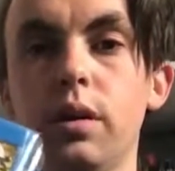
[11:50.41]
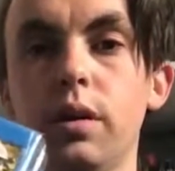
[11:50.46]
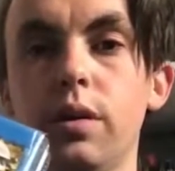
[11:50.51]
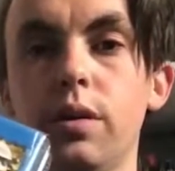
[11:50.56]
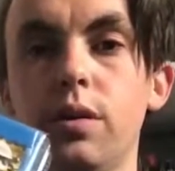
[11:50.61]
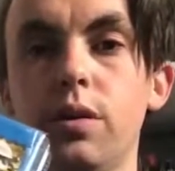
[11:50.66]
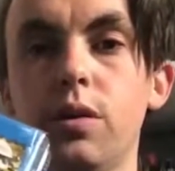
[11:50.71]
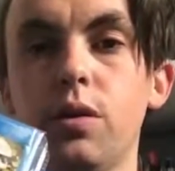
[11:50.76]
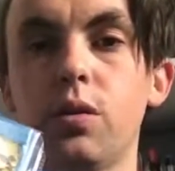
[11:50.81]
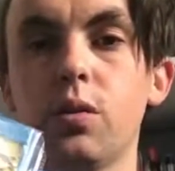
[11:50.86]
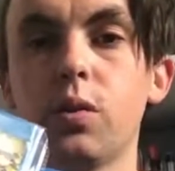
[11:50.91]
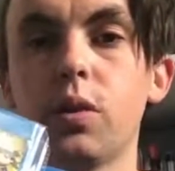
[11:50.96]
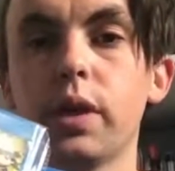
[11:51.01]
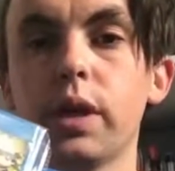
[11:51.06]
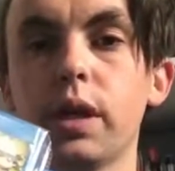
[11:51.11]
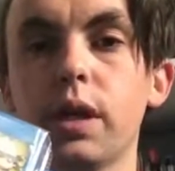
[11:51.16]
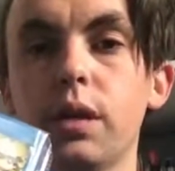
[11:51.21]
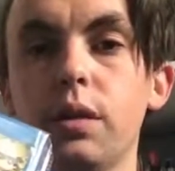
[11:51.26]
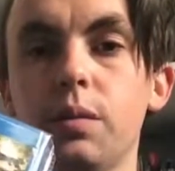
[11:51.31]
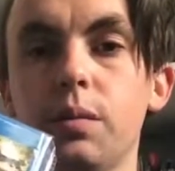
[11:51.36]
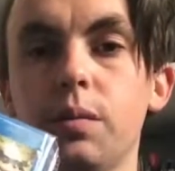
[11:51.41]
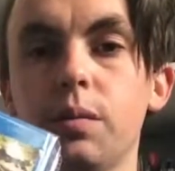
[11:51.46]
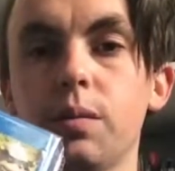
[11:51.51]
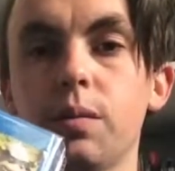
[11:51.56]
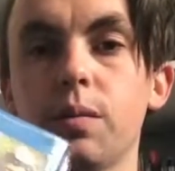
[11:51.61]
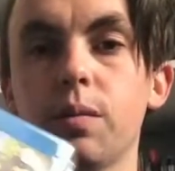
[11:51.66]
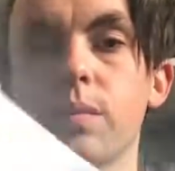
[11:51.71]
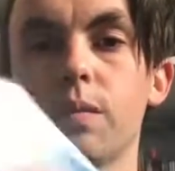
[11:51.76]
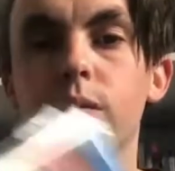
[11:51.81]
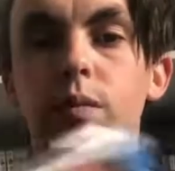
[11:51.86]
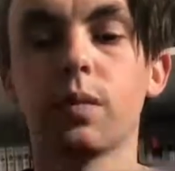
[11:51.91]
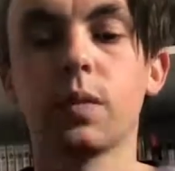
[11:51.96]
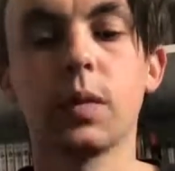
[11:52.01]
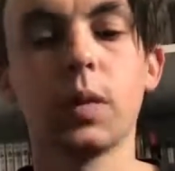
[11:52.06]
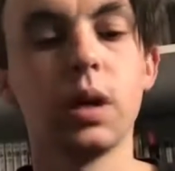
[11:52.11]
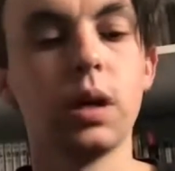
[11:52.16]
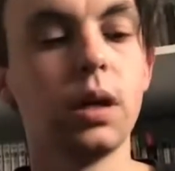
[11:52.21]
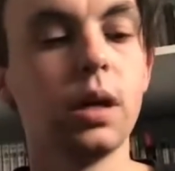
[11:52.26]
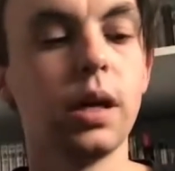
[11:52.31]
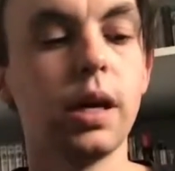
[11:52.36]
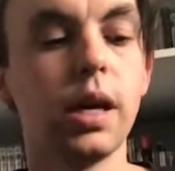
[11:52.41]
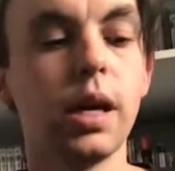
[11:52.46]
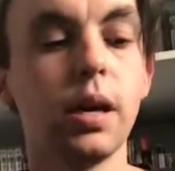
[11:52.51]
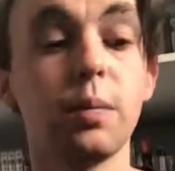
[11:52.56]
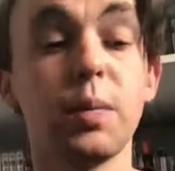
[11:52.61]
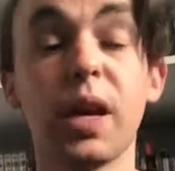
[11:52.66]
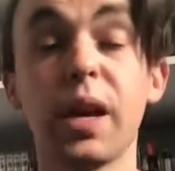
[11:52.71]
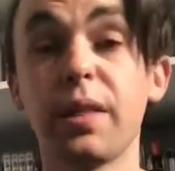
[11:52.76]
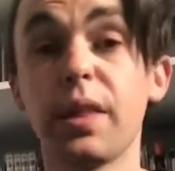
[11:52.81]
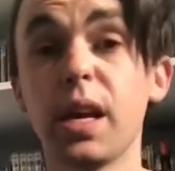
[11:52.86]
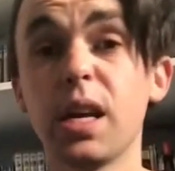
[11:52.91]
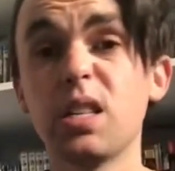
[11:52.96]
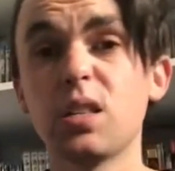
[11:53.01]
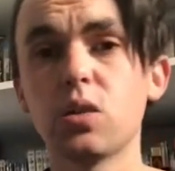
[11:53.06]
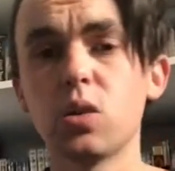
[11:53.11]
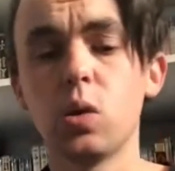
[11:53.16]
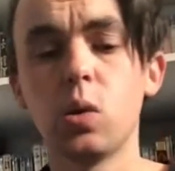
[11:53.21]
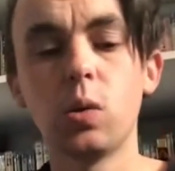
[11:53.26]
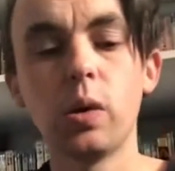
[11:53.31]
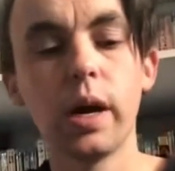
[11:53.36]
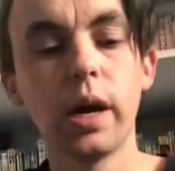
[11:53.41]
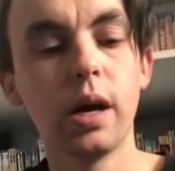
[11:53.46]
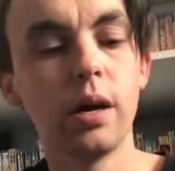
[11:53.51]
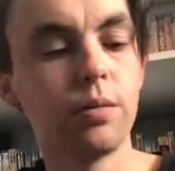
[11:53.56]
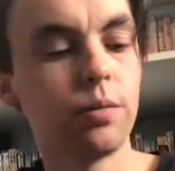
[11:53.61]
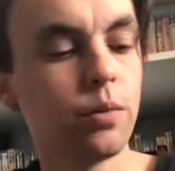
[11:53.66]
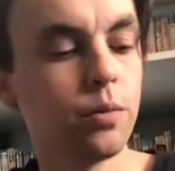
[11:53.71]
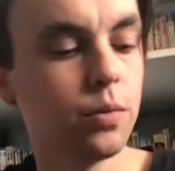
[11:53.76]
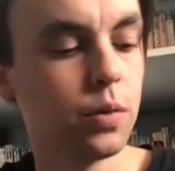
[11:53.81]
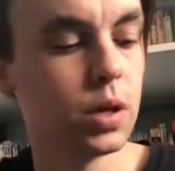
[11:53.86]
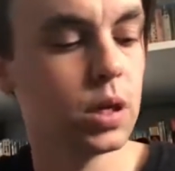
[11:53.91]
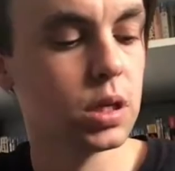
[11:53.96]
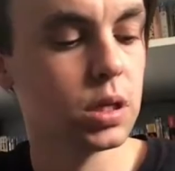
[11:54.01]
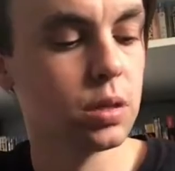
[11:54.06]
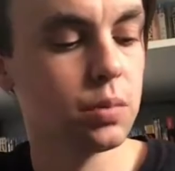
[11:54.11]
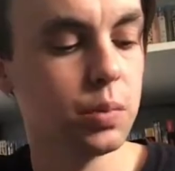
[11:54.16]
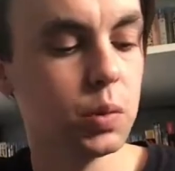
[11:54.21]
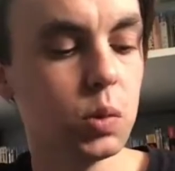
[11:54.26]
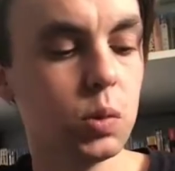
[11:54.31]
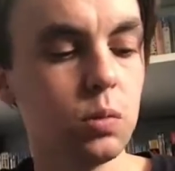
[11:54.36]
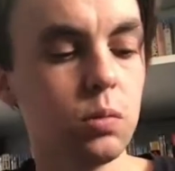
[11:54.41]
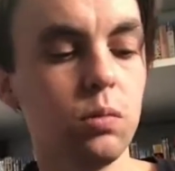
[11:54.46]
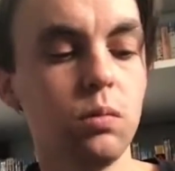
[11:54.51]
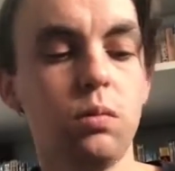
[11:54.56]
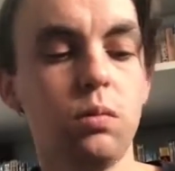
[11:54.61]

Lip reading: and 3. Yeah, these all have reversible